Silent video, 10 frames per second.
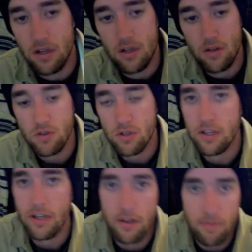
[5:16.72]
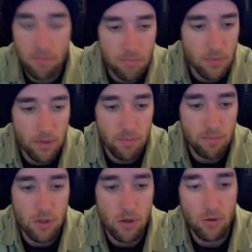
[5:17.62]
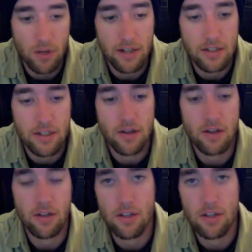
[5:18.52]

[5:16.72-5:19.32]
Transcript: Usually I don't like to carry